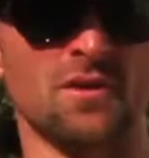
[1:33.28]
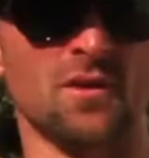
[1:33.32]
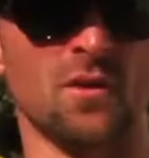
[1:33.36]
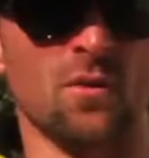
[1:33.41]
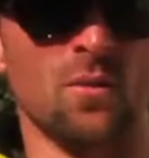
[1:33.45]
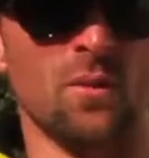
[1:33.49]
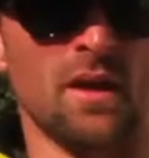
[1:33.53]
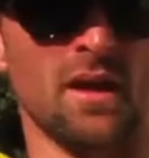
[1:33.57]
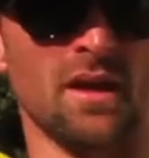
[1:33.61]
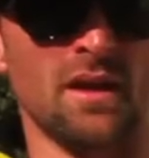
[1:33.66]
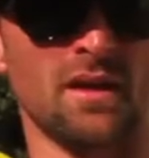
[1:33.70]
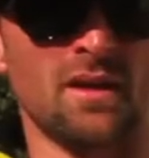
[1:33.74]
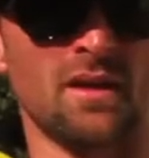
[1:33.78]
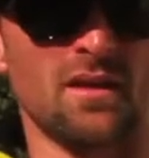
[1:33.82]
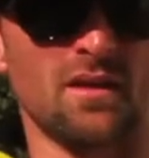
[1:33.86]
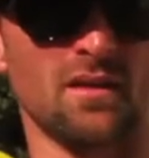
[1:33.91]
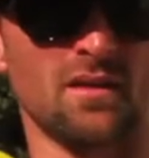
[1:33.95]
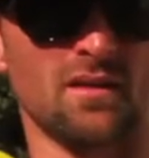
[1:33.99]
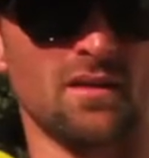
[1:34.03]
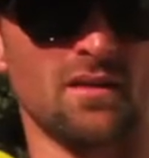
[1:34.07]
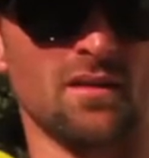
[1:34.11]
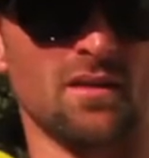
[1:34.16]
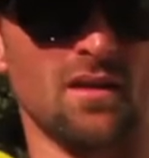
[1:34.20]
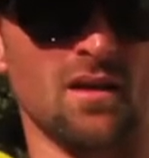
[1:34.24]
the week,
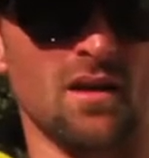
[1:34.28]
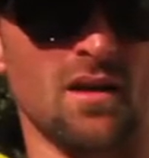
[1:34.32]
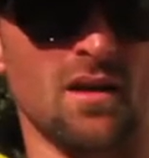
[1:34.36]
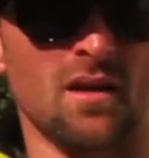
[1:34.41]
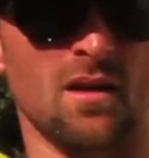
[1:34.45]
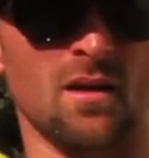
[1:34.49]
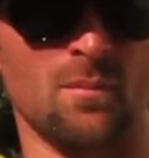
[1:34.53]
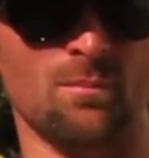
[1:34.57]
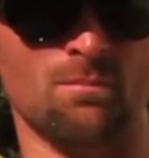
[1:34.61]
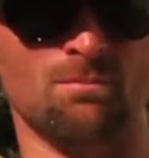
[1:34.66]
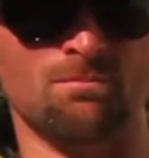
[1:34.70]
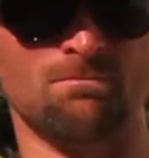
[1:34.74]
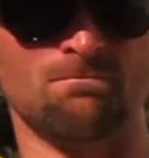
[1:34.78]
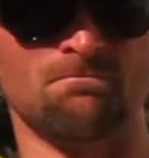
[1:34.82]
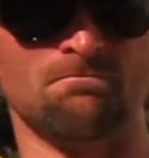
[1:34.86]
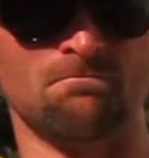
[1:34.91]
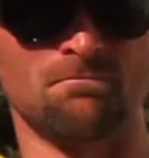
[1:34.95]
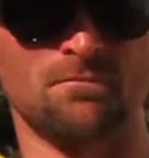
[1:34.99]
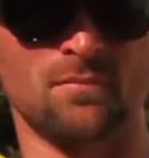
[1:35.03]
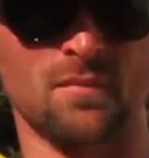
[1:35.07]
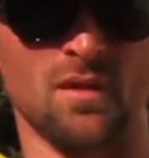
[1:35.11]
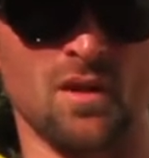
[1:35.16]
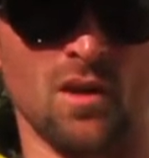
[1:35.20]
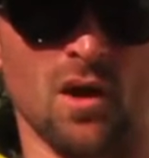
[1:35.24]

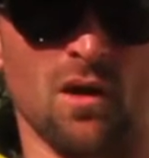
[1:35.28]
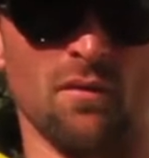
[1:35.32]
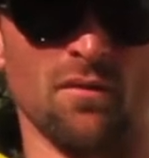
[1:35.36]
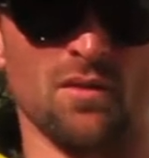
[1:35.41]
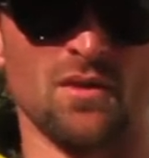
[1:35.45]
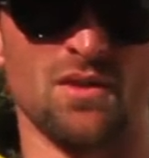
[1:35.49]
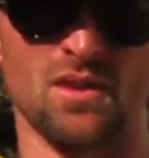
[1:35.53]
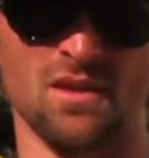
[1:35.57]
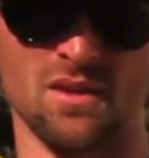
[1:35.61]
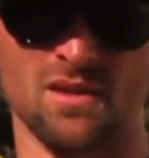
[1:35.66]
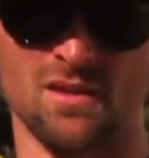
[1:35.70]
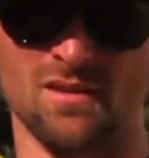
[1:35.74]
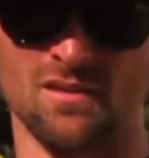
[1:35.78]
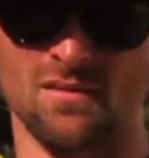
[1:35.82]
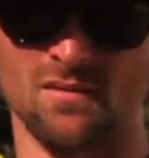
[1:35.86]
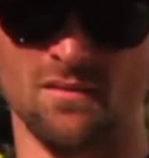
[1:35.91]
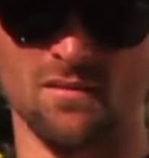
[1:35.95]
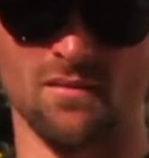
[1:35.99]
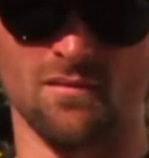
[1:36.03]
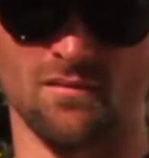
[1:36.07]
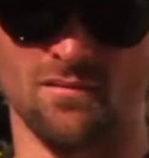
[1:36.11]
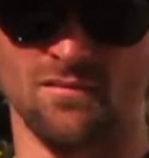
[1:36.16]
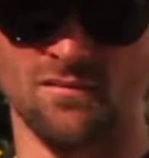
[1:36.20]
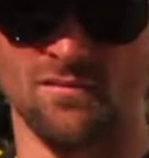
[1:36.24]
obviously,
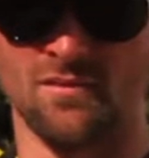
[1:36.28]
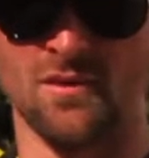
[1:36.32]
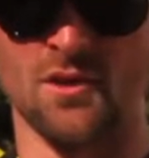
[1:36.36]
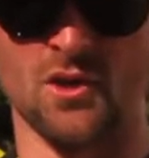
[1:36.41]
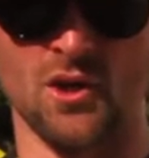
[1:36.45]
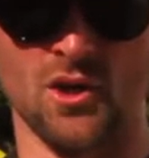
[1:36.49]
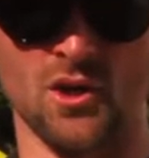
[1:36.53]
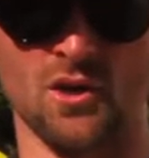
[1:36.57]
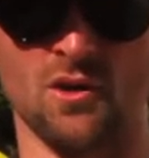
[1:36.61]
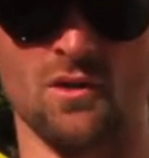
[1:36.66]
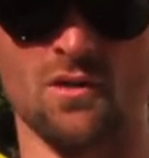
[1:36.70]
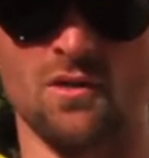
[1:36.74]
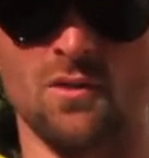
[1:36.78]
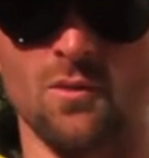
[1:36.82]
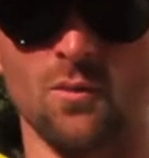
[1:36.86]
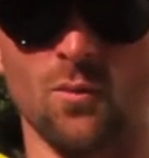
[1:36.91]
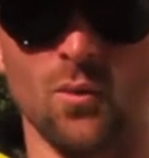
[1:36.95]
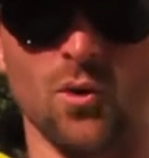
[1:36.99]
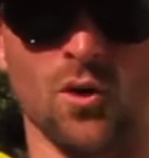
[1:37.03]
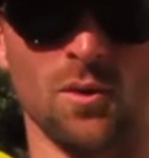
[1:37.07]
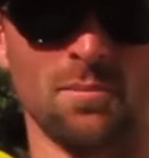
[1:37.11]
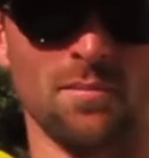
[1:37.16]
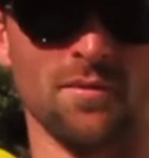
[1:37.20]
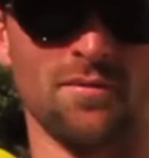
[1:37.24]
you go to
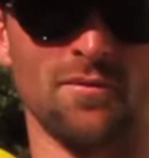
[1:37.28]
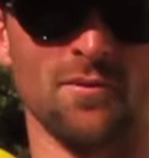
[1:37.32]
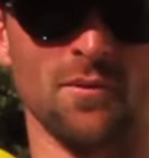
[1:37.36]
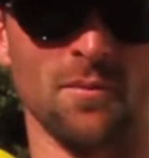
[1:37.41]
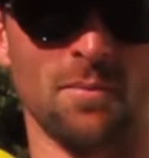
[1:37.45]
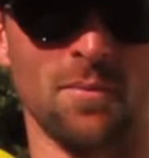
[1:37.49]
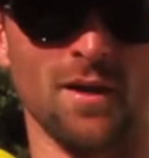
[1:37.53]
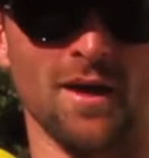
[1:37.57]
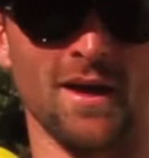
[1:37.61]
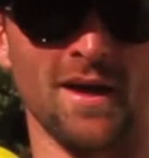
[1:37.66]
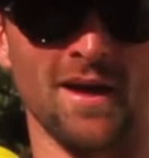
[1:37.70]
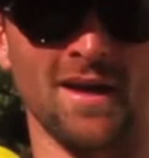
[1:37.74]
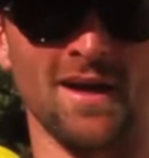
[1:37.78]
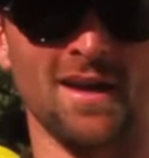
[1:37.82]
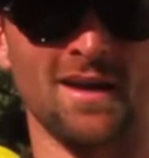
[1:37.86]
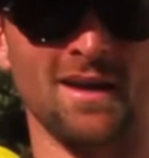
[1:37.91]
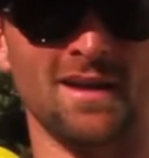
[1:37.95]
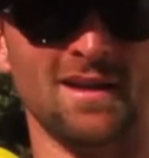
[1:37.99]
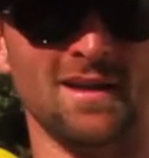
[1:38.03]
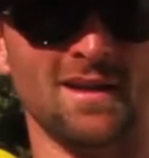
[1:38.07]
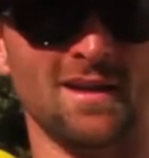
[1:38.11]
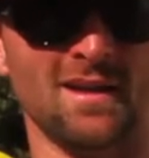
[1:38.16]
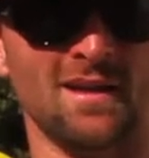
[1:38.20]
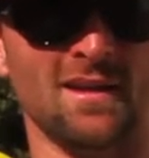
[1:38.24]
work before play,
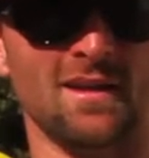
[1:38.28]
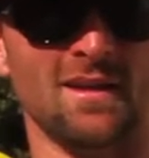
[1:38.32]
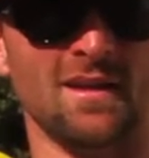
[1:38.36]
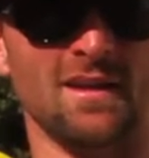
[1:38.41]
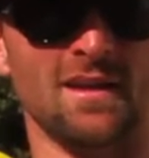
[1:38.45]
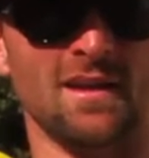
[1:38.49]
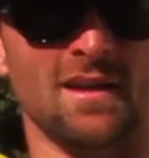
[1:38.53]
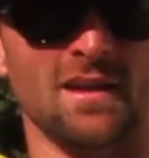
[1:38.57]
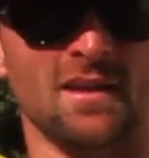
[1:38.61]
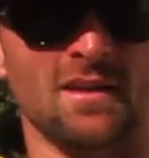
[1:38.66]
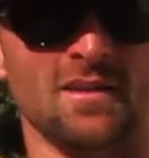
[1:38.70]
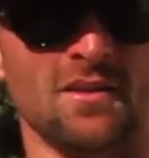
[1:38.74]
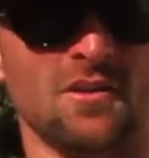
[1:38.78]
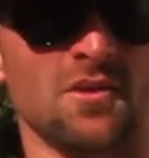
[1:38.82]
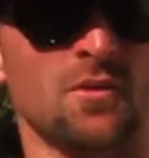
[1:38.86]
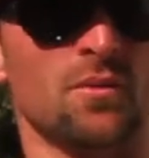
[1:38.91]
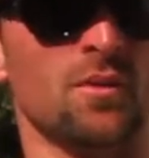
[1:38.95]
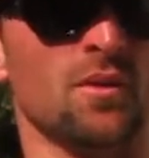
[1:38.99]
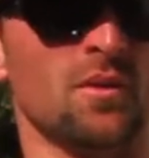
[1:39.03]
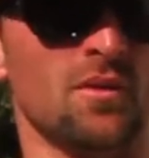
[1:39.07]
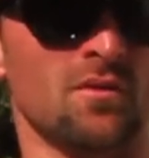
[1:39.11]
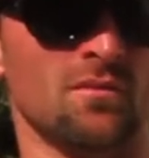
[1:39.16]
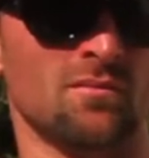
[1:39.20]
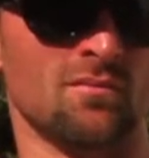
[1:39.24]
and
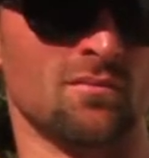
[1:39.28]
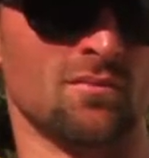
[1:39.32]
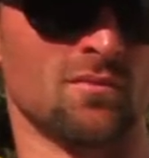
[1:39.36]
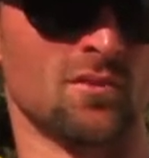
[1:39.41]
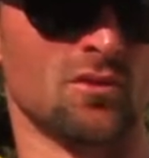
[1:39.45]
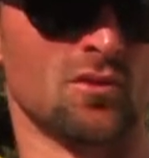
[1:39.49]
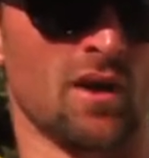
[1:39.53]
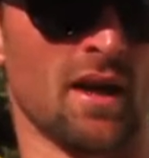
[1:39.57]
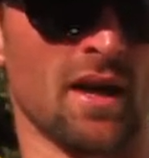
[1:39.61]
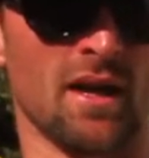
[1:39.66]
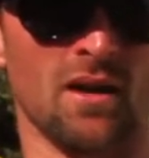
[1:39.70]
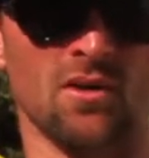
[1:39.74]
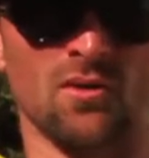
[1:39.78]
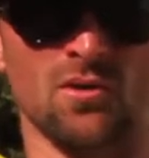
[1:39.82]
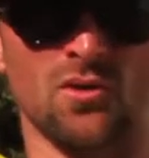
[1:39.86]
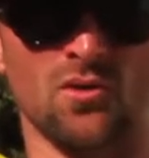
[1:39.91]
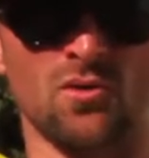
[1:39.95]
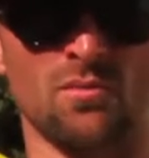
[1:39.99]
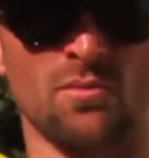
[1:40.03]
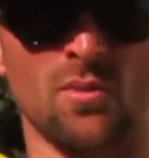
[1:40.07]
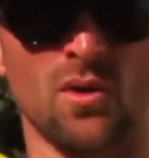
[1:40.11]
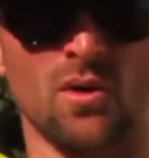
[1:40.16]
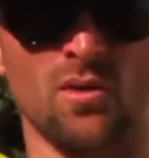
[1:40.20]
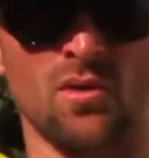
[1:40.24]
we train or
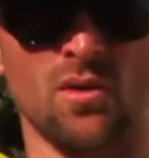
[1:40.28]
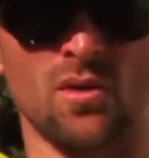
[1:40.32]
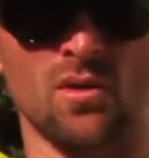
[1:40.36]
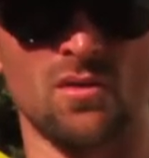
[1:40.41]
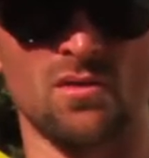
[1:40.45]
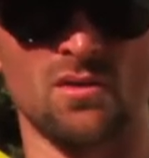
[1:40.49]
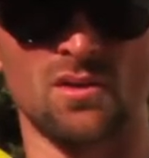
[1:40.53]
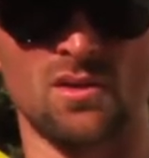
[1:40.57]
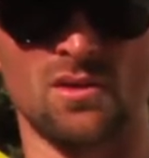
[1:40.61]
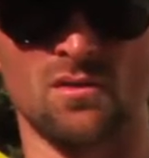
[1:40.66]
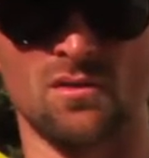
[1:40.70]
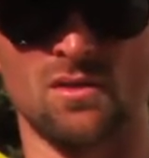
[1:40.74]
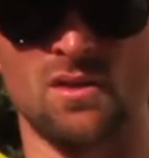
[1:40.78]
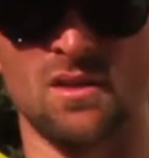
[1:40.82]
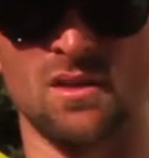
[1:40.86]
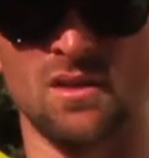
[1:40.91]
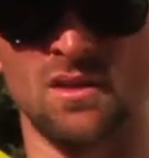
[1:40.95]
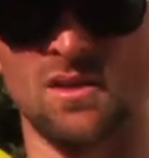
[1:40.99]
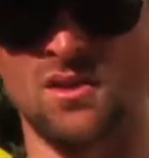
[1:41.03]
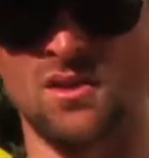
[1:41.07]
do motos, so it's in the